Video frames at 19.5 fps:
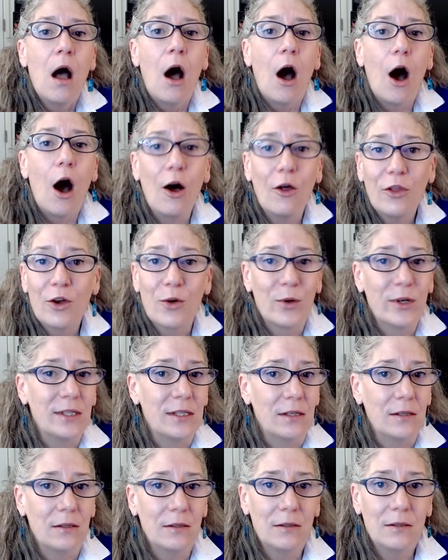all the
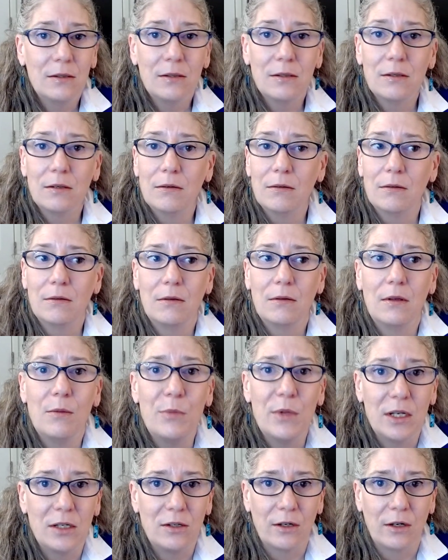quizzes, the
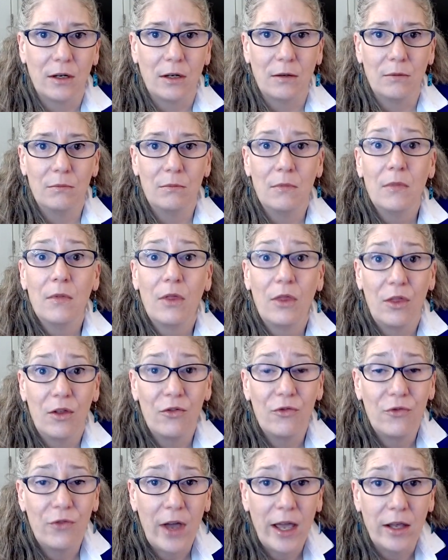midterm, the
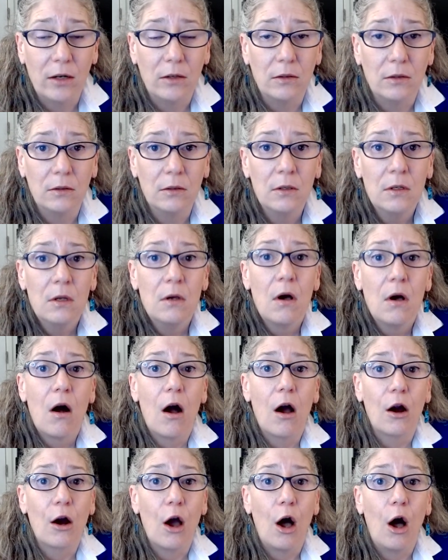final
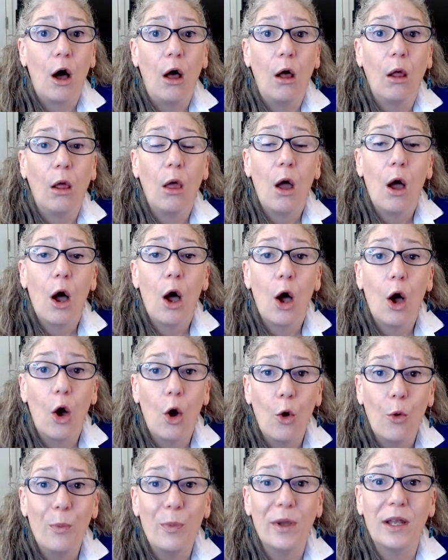are all
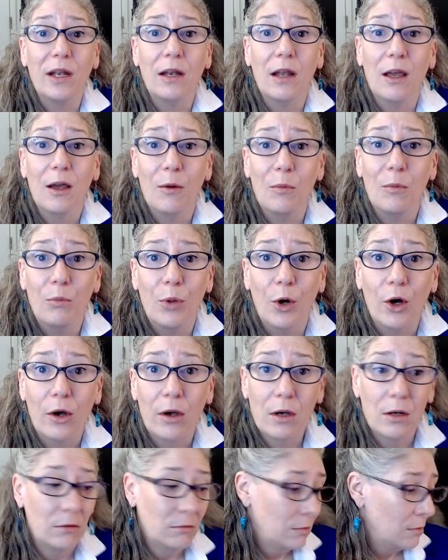open book.
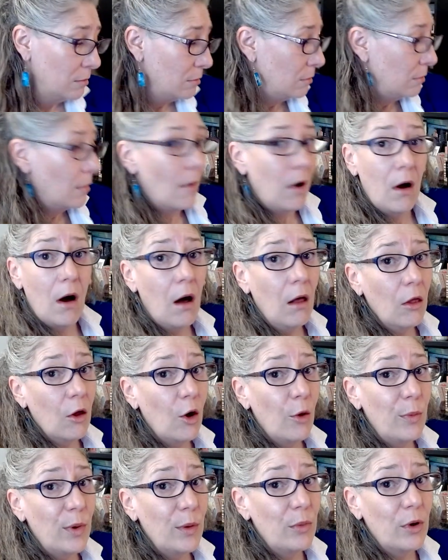All
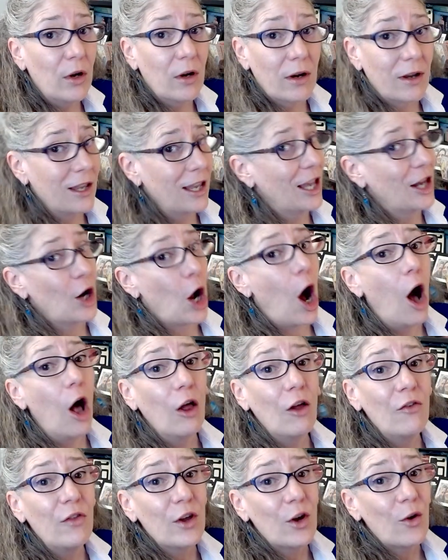open book, and all
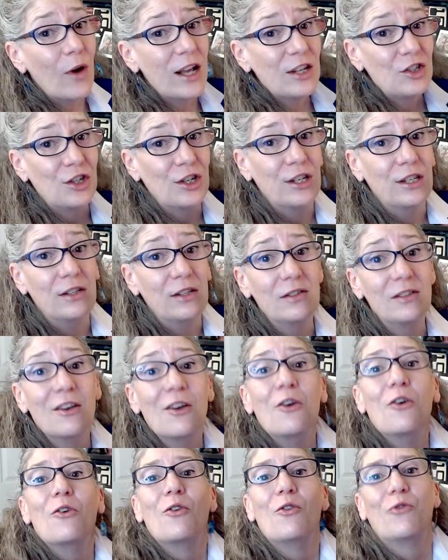of the questions
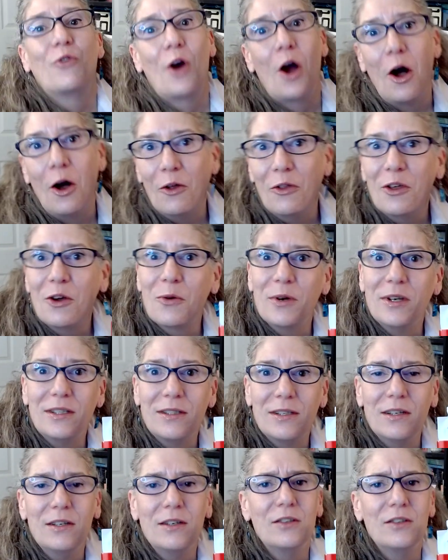for all the
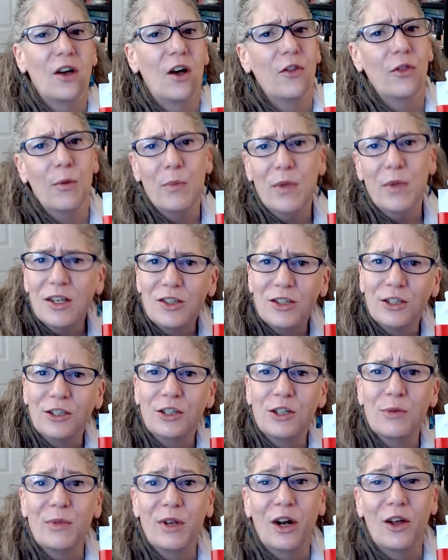quizzes on the
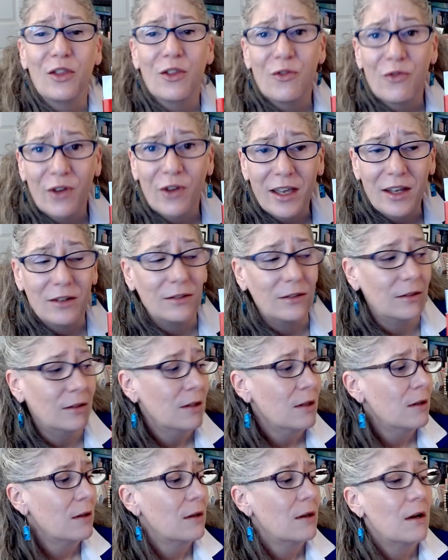midterm and on the final
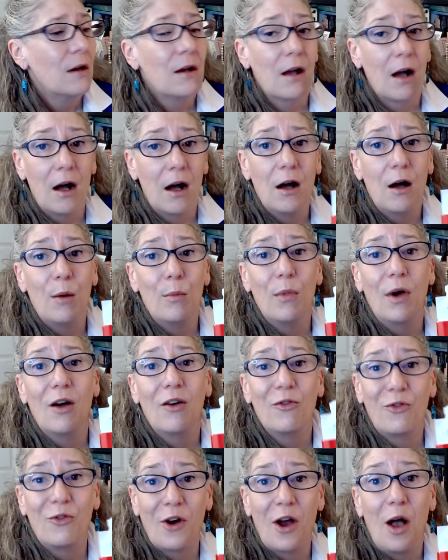come
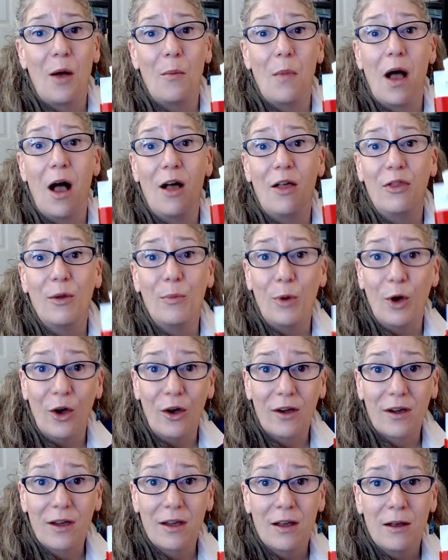from the book.